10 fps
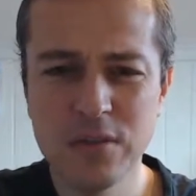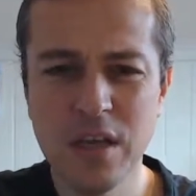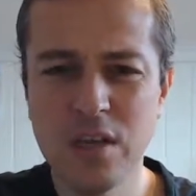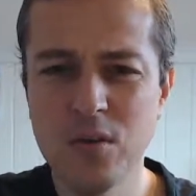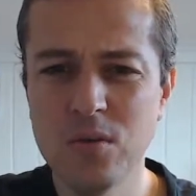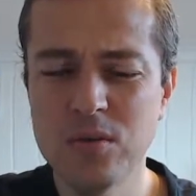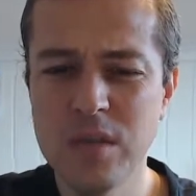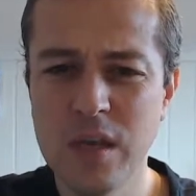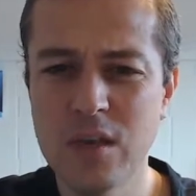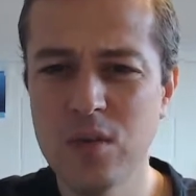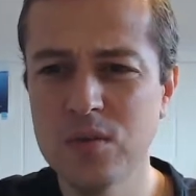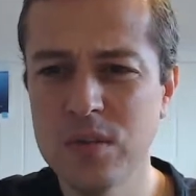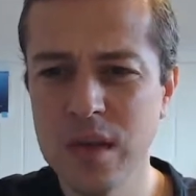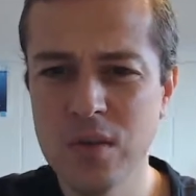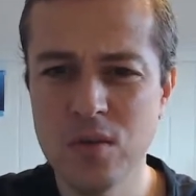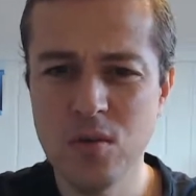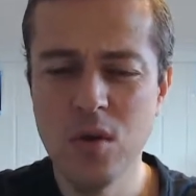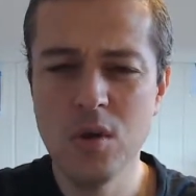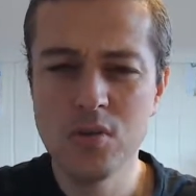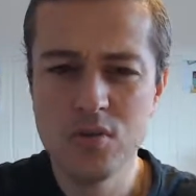Thank you, thank you, thank you
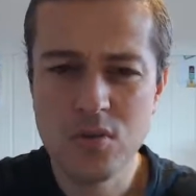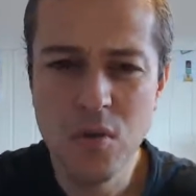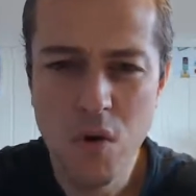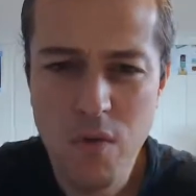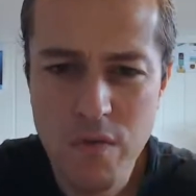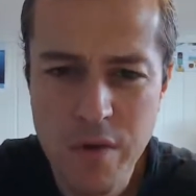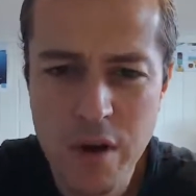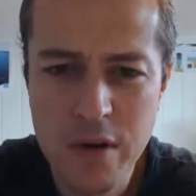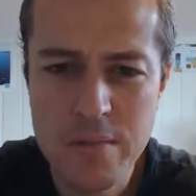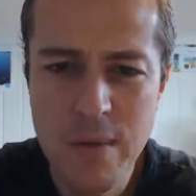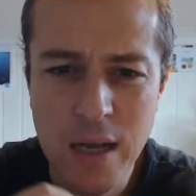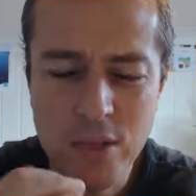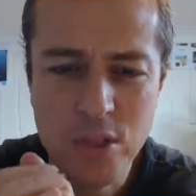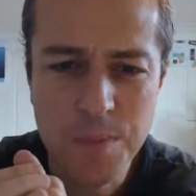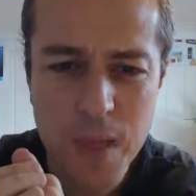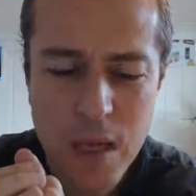so very much.